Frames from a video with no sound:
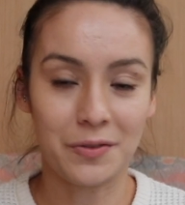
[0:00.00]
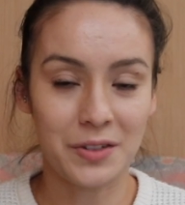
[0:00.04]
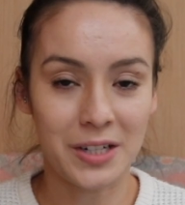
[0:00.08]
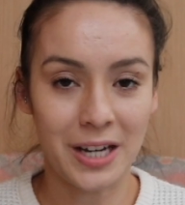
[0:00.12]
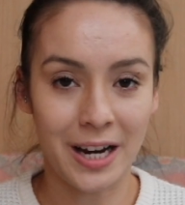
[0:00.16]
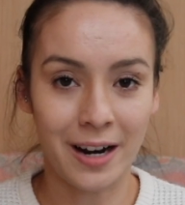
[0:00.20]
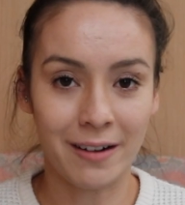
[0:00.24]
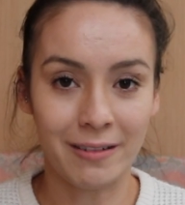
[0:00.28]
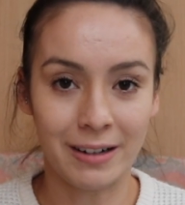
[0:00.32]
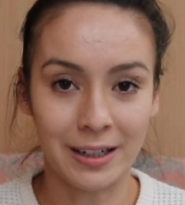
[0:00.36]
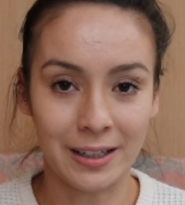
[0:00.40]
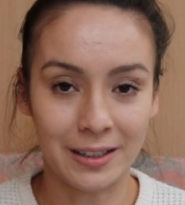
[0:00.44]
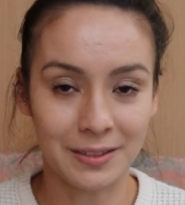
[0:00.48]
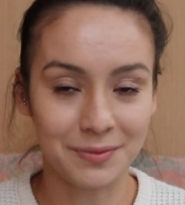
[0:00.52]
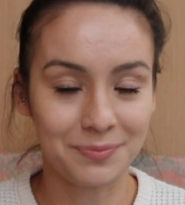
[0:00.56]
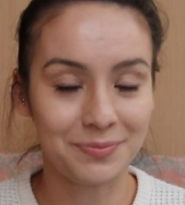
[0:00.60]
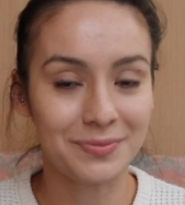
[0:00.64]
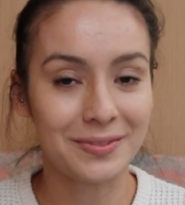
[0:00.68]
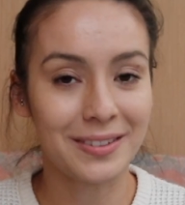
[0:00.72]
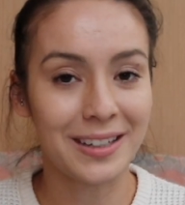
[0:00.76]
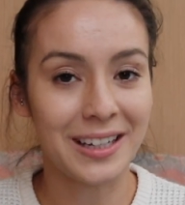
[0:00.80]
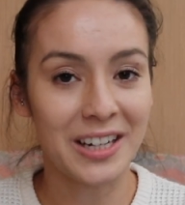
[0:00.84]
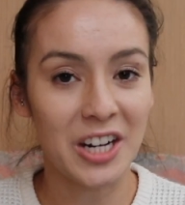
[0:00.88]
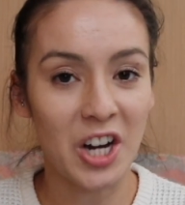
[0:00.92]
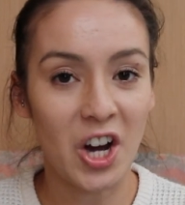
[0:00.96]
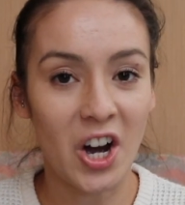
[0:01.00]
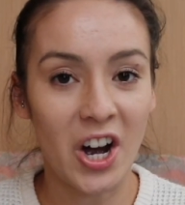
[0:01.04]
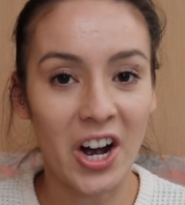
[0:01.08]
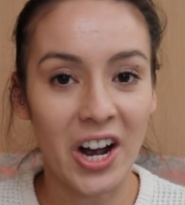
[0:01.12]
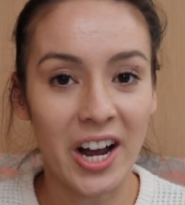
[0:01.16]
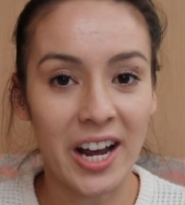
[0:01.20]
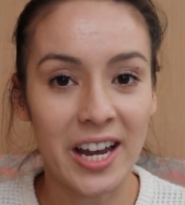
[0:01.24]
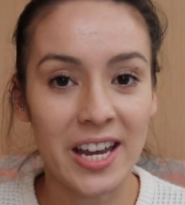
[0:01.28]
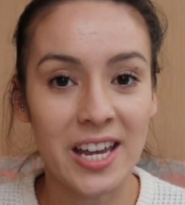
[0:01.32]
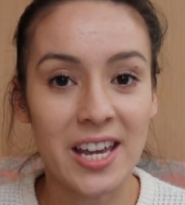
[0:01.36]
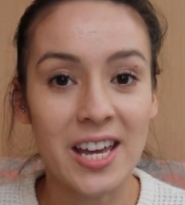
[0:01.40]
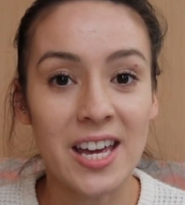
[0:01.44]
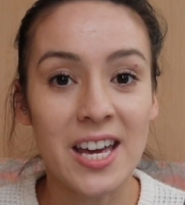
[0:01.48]
Terror, and
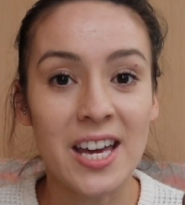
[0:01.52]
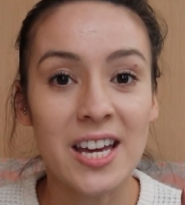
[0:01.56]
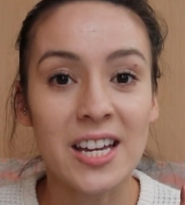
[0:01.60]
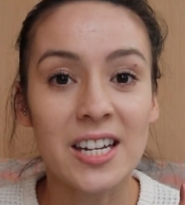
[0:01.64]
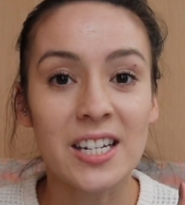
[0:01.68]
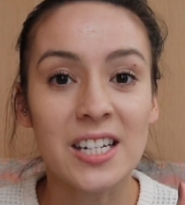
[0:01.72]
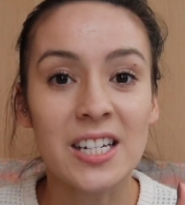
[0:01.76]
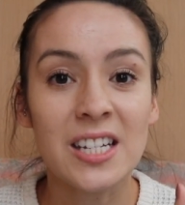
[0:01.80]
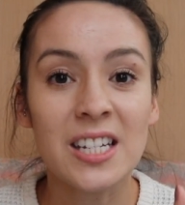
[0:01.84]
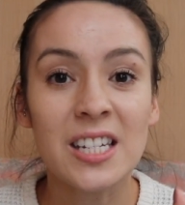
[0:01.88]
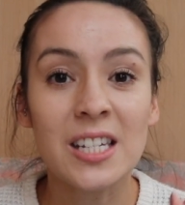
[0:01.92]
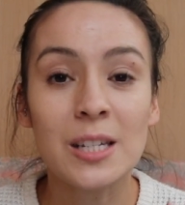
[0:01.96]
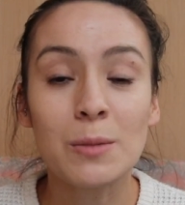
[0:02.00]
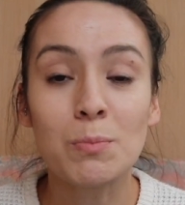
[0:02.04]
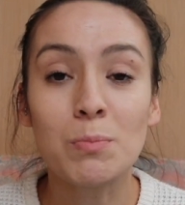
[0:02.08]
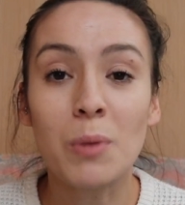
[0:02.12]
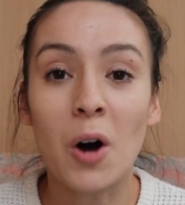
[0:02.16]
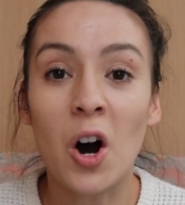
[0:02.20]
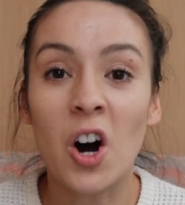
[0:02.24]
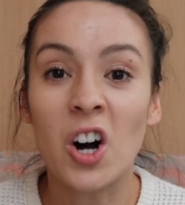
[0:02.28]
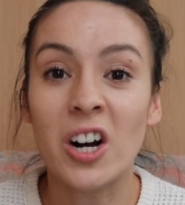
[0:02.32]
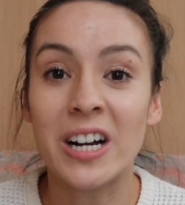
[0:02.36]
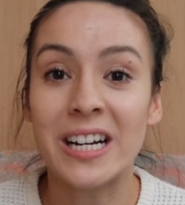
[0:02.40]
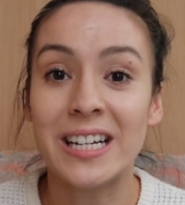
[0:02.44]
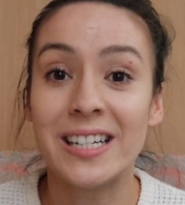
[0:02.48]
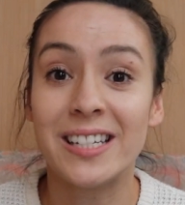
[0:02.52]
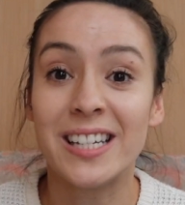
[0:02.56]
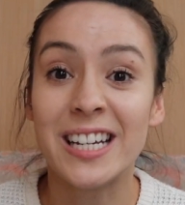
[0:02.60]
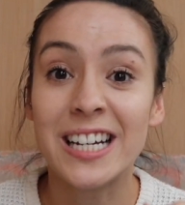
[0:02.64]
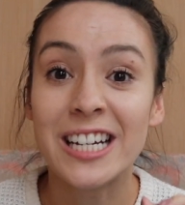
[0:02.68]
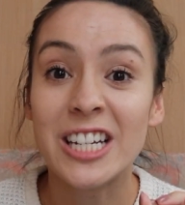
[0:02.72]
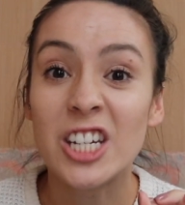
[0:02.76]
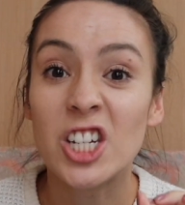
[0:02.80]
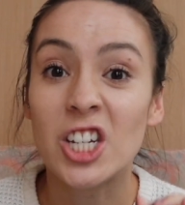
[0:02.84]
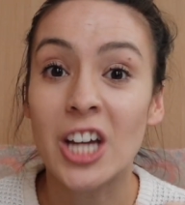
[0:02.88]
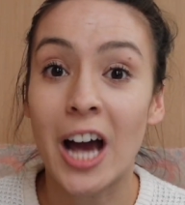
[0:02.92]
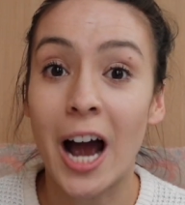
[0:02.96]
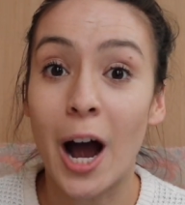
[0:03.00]
I despise
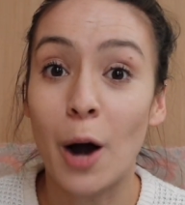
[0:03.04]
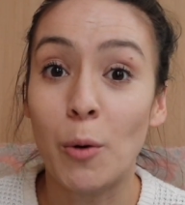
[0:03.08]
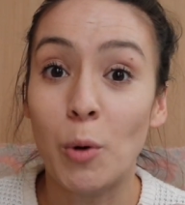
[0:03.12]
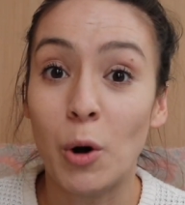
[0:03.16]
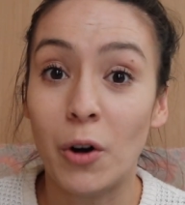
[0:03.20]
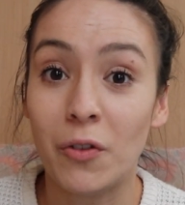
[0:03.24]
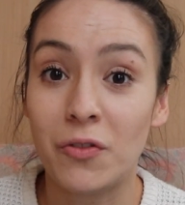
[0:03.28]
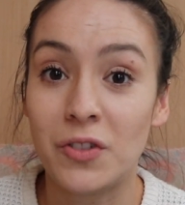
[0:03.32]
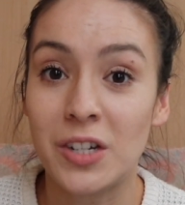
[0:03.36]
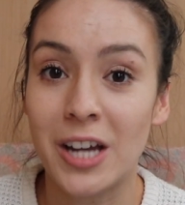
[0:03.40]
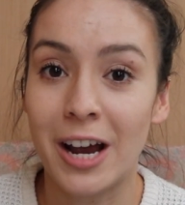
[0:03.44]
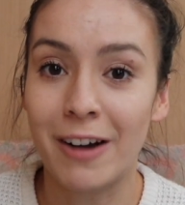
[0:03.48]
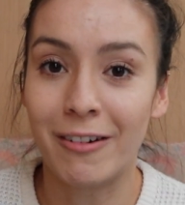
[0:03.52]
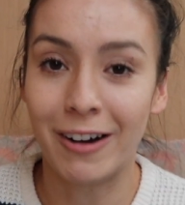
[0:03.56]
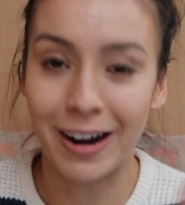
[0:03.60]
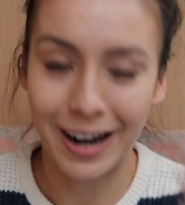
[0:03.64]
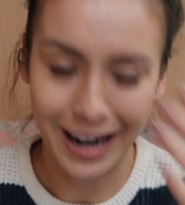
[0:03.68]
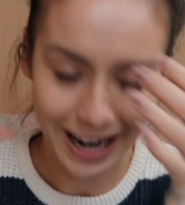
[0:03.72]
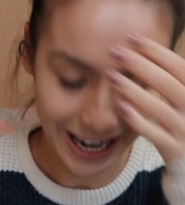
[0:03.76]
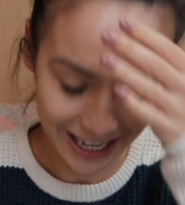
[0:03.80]
Tower of Terror.